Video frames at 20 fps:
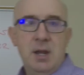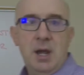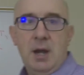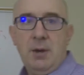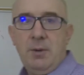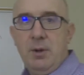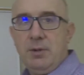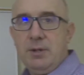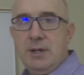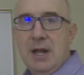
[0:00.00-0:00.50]
I
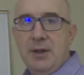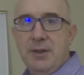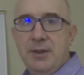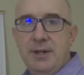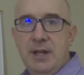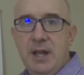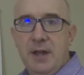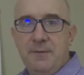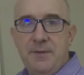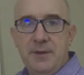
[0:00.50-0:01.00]
wrote down the
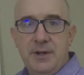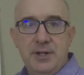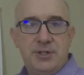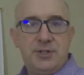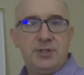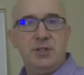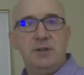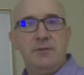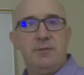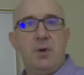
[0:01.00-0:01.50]

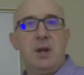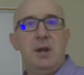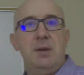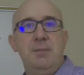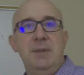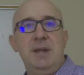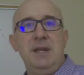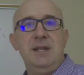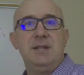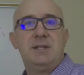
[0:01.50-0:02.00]
definition of what it
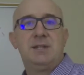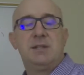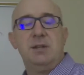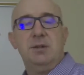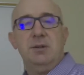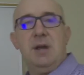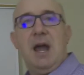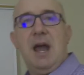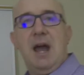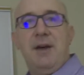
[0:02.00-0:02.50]
means
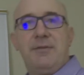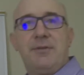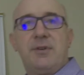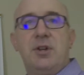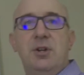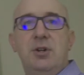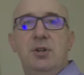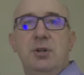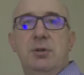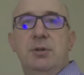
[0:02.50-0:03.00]
to have
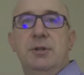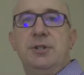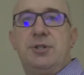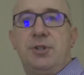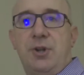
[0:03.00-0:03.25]
congruent